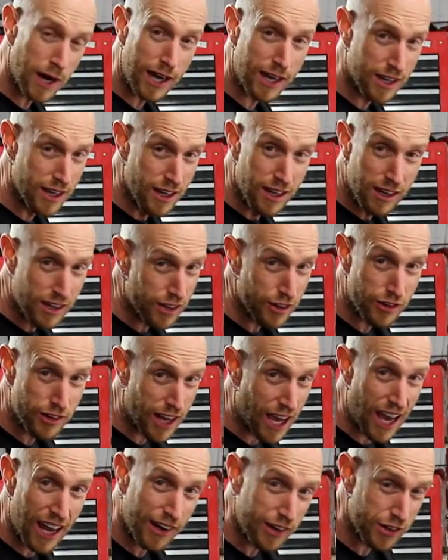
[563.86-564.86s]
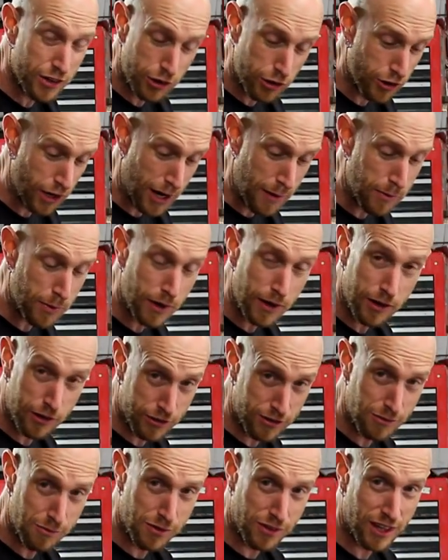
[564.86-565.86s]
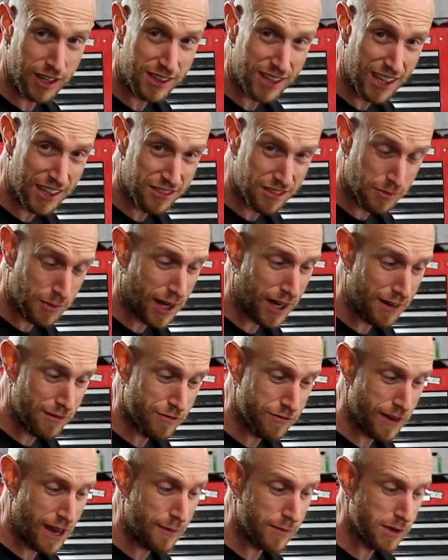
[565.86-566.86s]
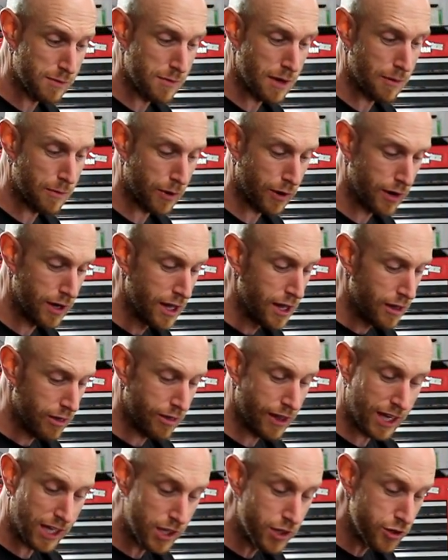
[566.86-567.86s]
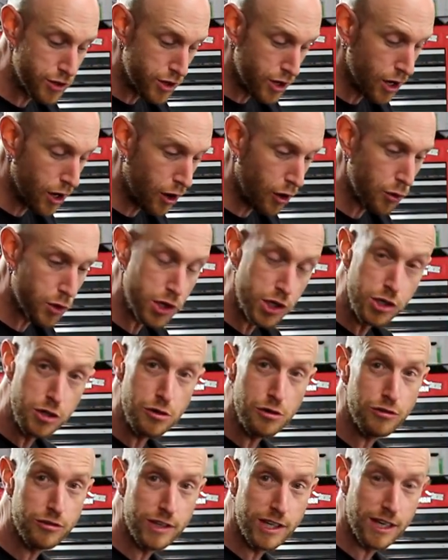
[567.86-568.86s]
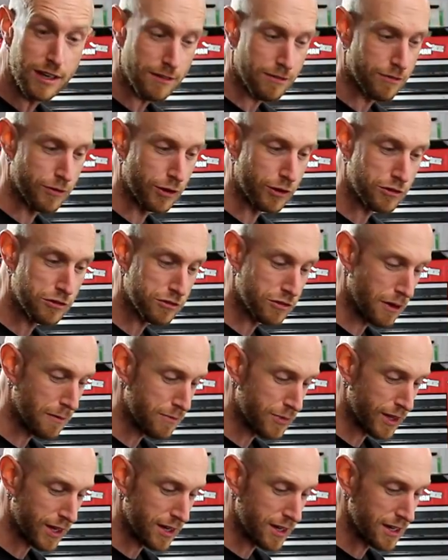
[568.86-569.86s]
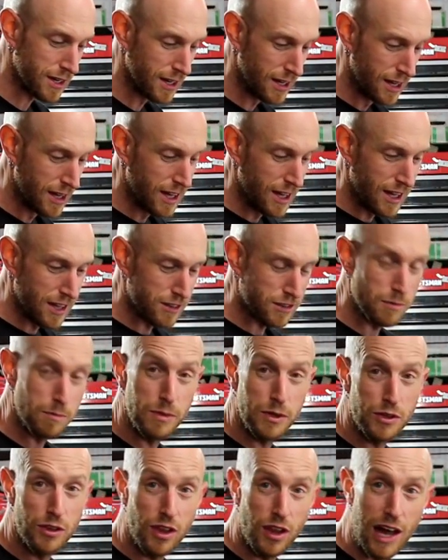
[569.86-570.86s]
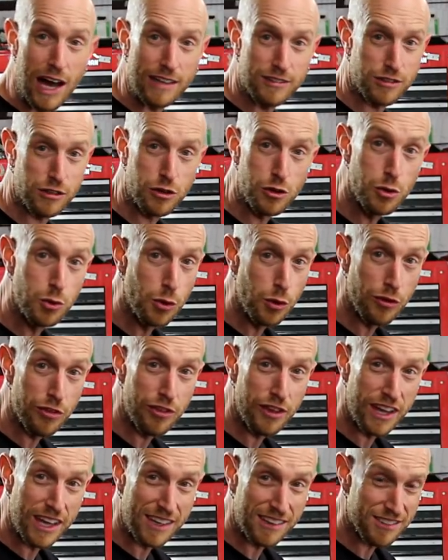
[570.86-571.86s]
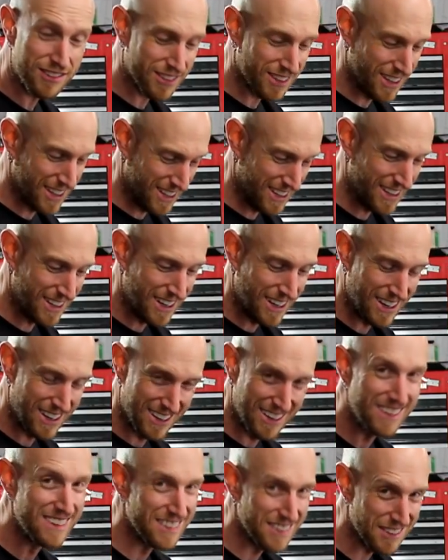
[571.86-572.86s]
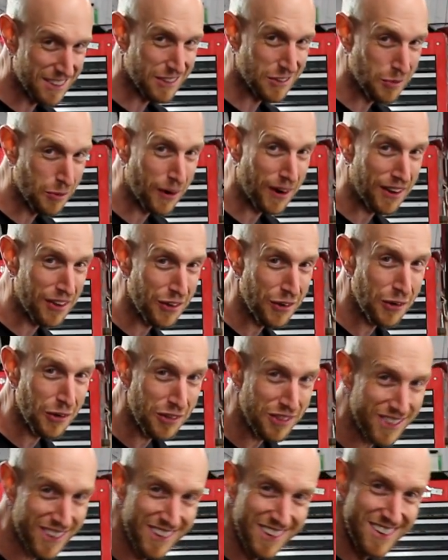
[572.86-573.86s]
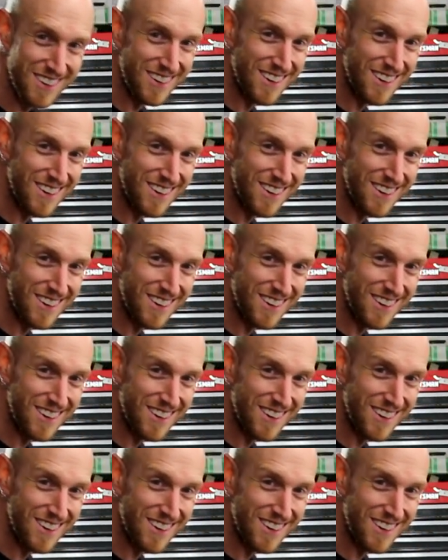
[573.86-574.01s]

by your dad or your grandpa or something like that, some kind of family member that you know used it for something to build lots of cool things. This is one of those.